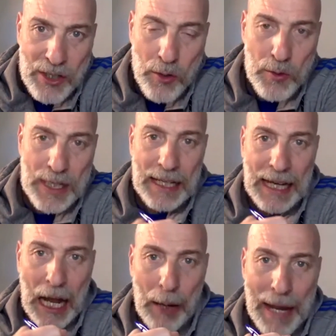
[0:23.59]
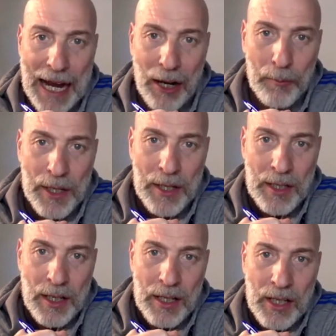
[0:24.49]
Who's going to come out
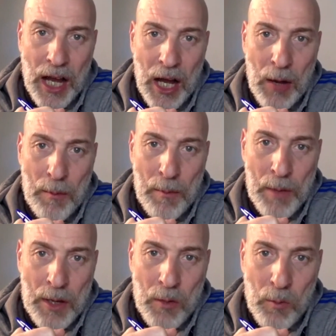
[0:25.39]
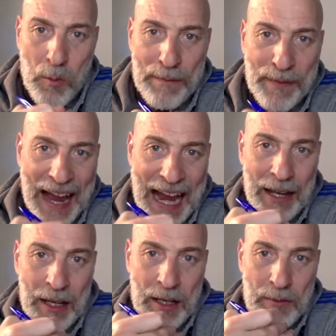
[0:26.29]
um, with that
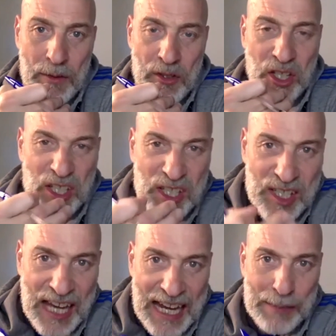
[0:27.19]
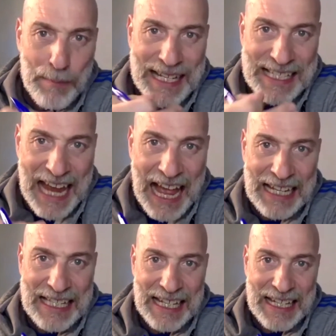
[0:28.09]
success
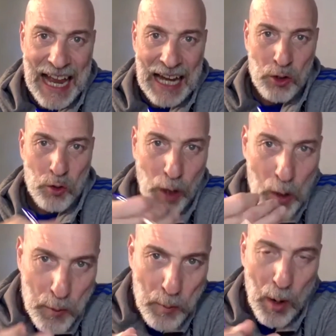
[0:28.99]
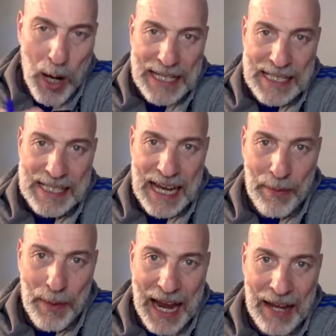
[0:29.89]
mentality, that growth mindset,
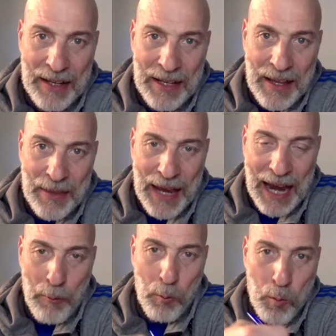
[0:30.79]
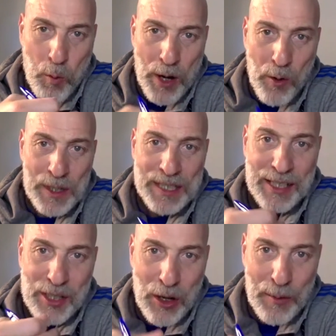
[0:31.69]
that that will and
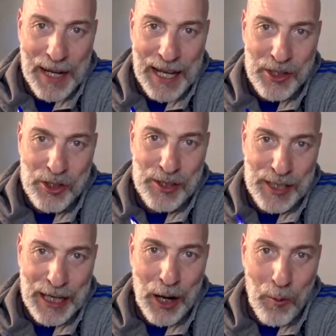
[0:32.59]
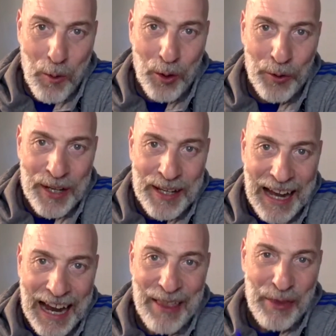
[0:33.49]
determination to go on
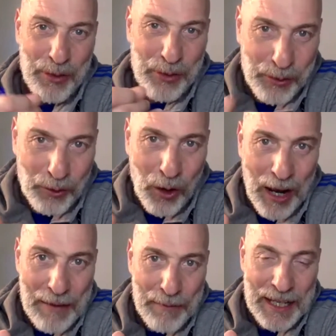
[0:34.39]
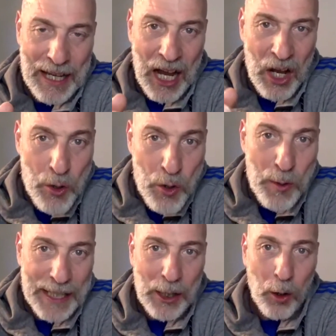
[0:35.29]
and thrive in a new
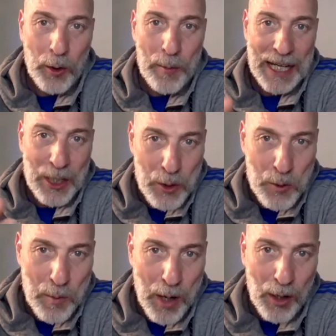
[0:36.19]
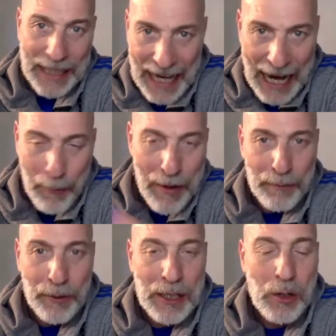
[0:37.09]
economy, a new market,
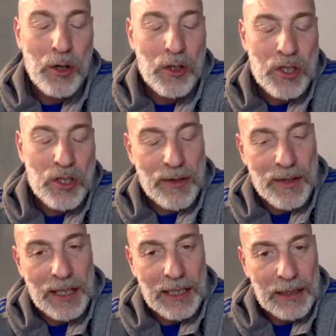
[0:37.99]
however it looks, do you think?